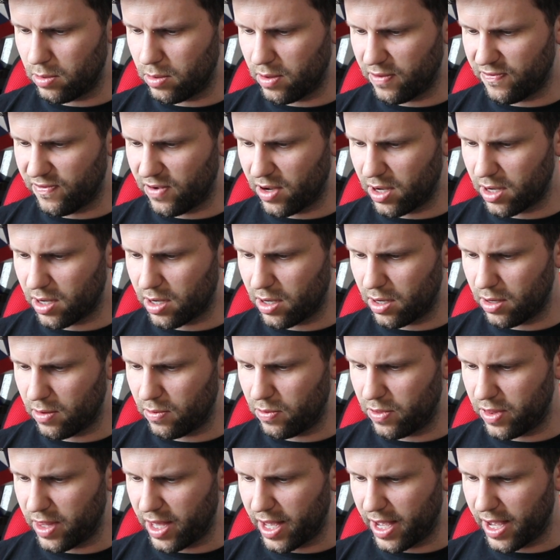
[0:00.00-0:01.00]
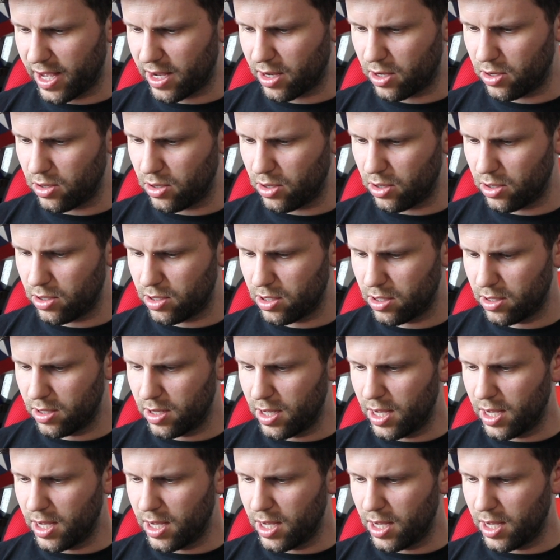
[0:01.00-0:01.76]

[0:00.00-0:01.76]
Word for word: If I go there, good.